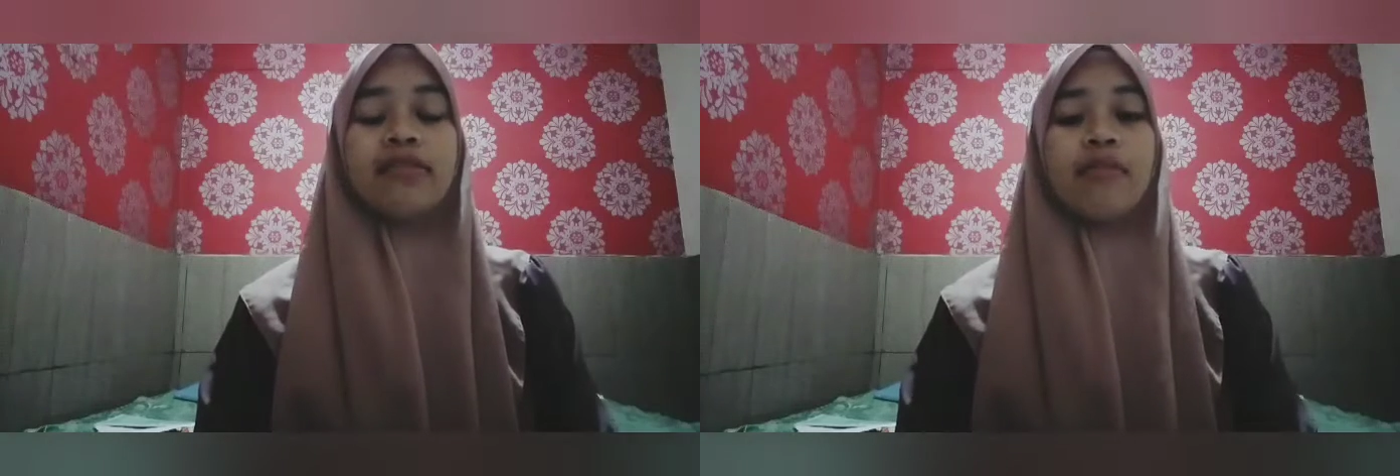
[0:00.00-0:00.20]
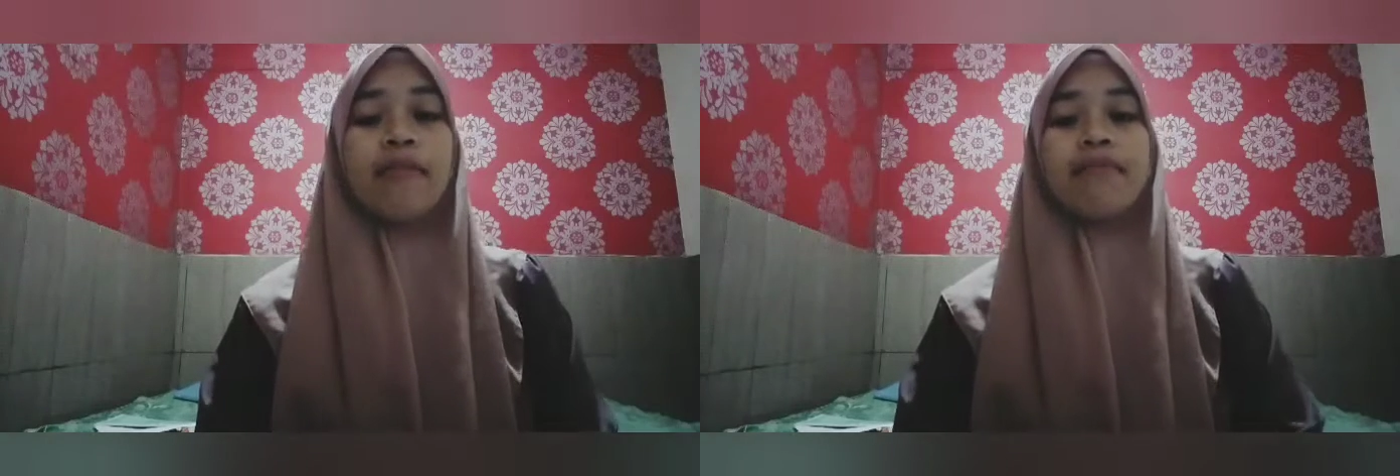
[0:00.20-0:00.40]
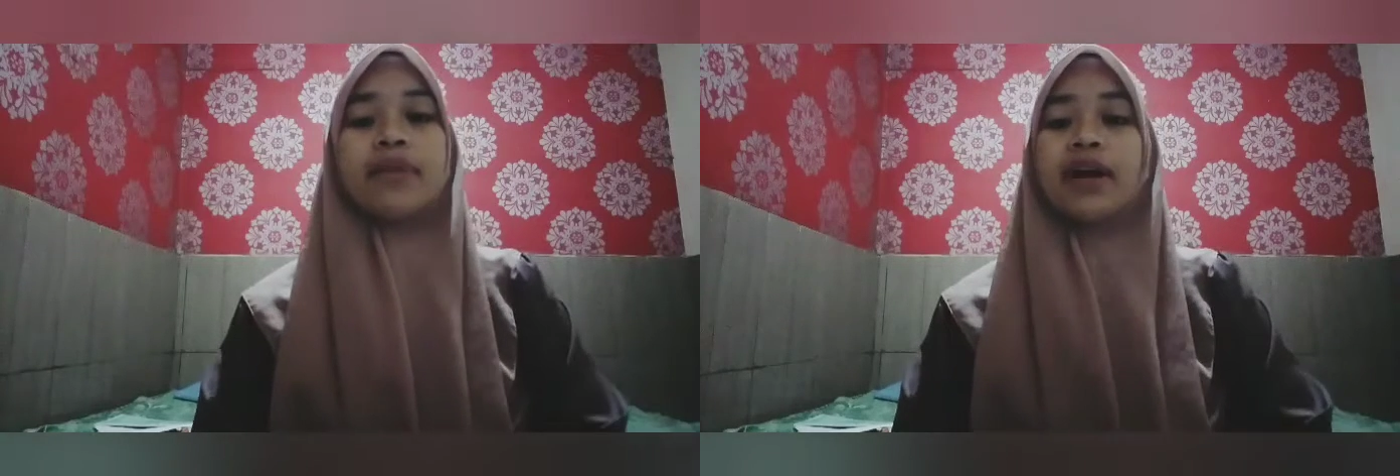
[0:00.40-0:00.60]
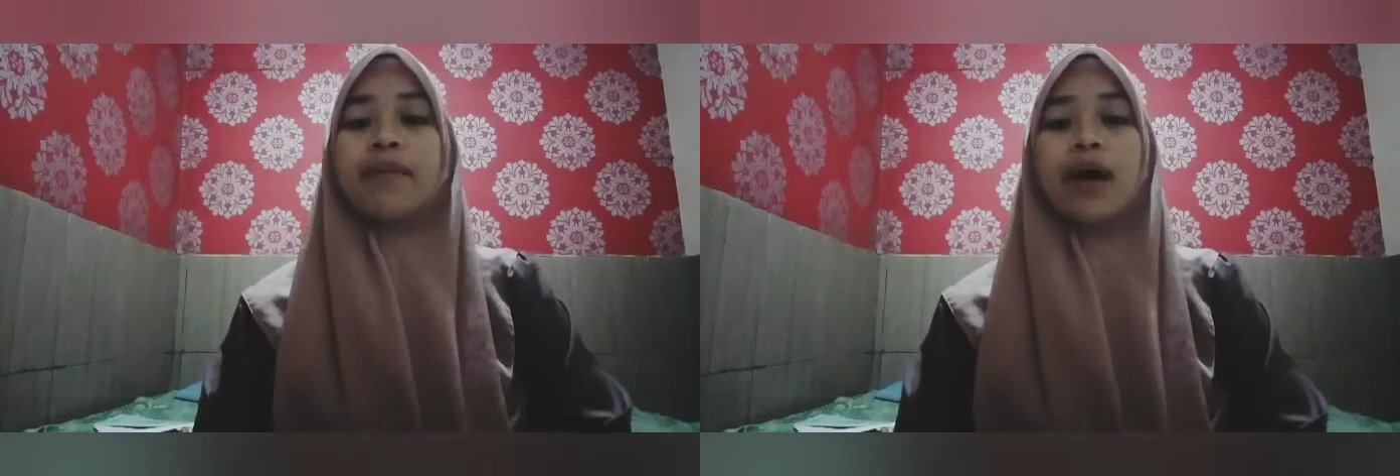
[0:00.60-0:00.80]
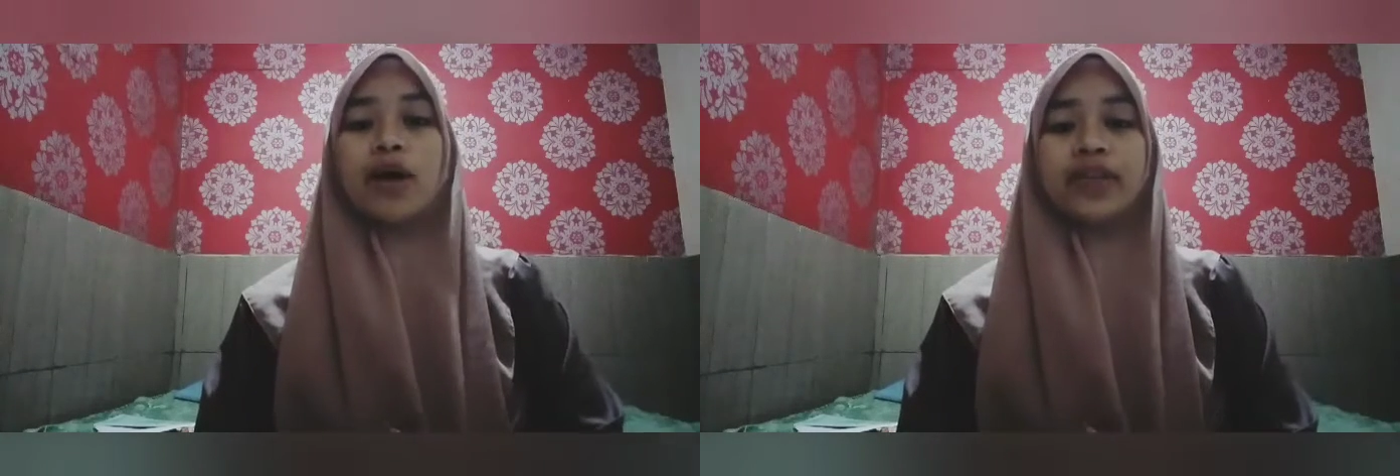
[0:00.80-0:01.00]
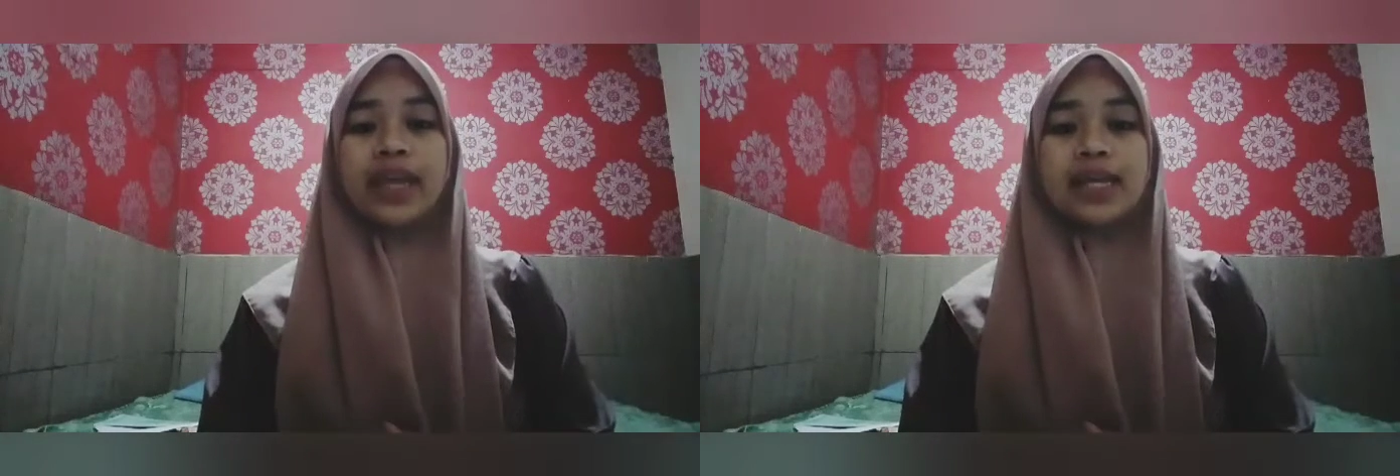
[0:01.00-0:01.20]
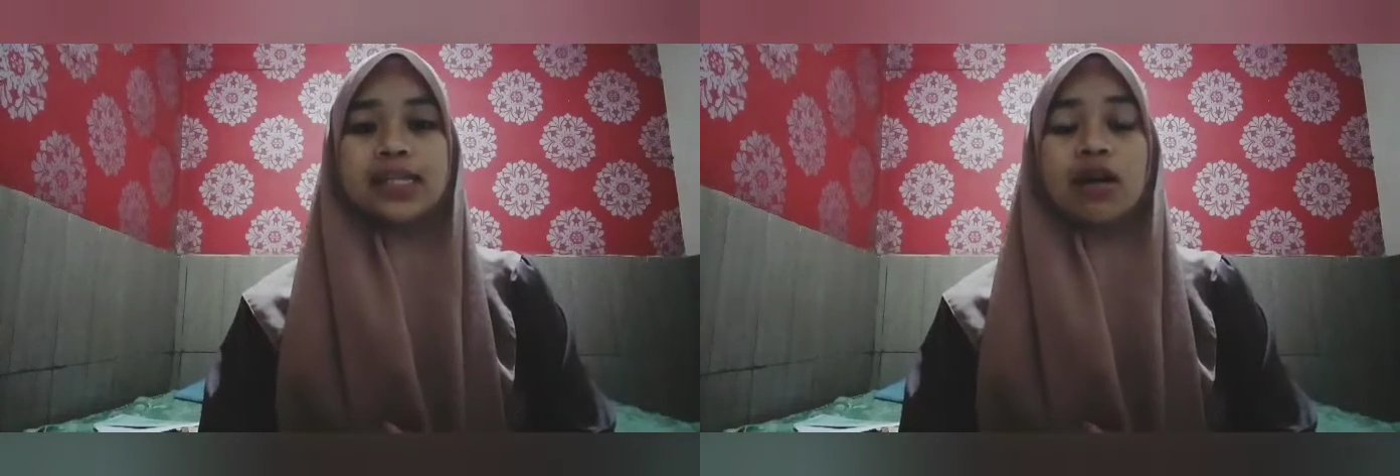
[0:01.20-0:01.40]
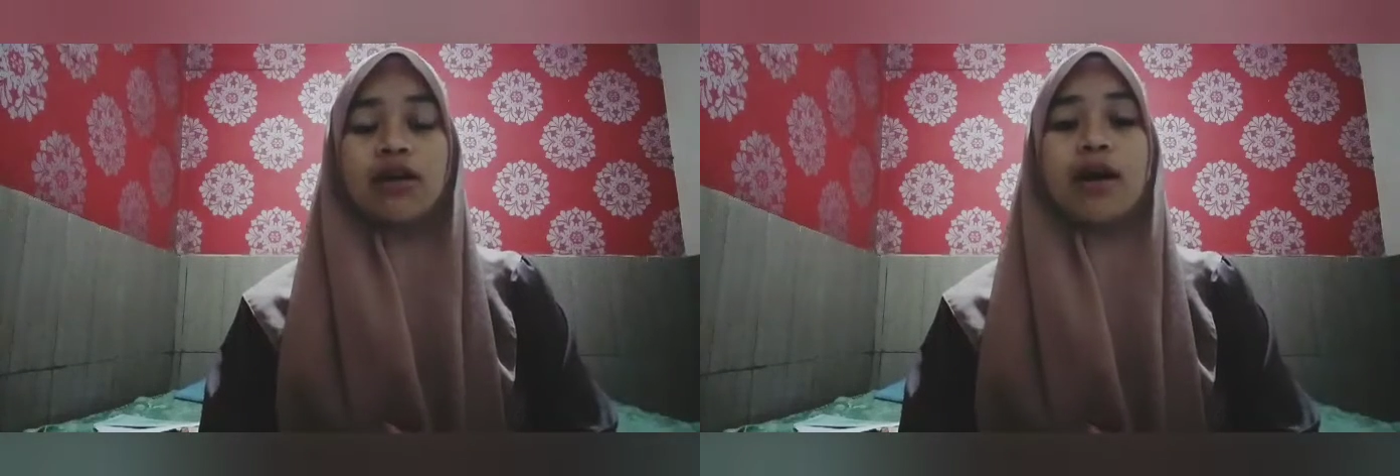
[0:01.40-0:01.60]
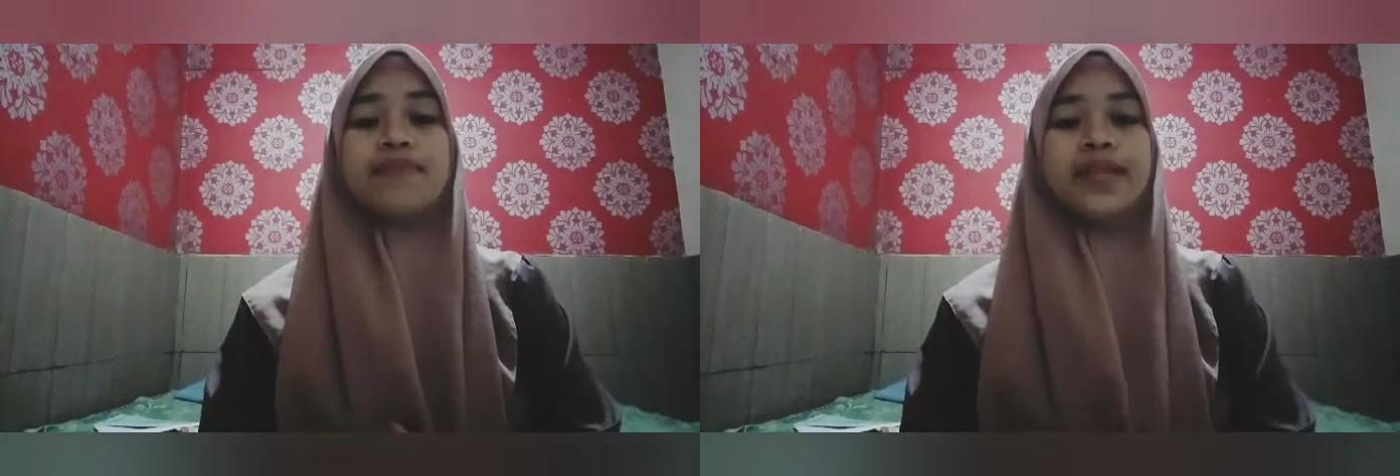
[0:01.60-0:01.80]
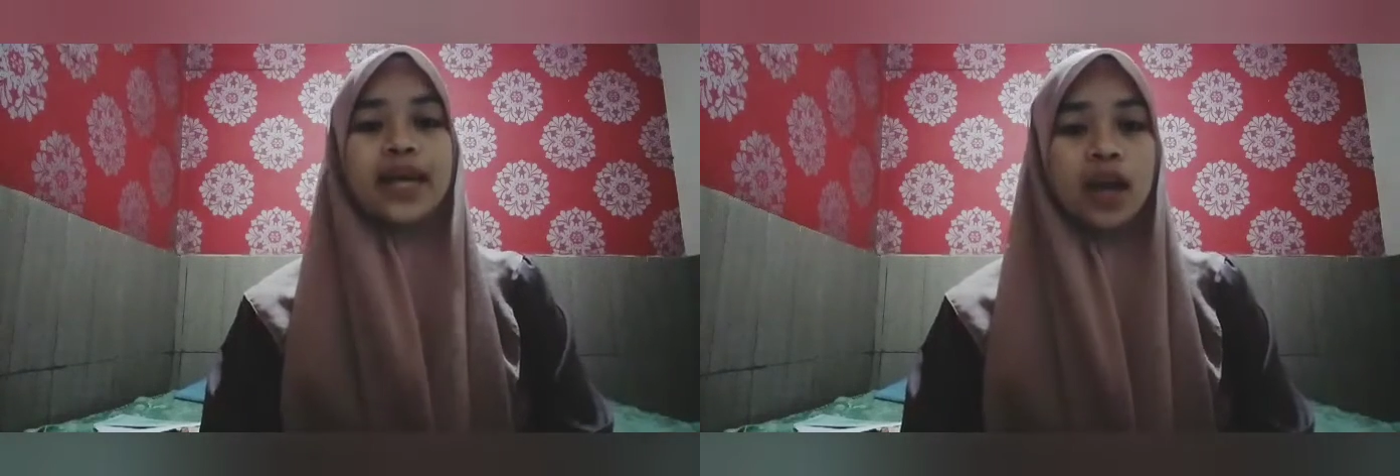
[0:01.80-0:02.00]
remember about things or
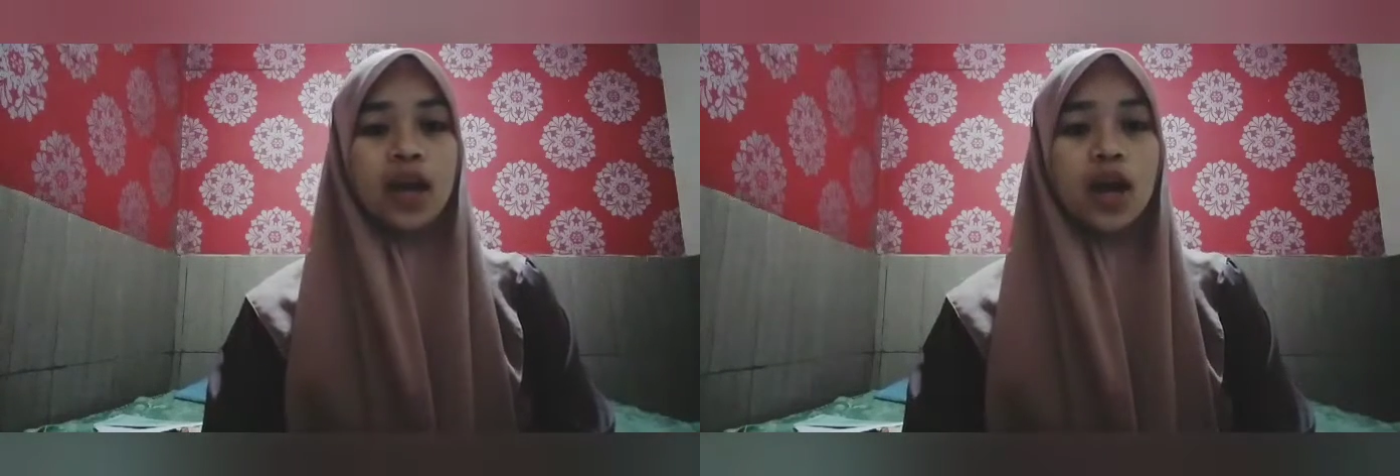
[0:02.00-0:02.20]
objects.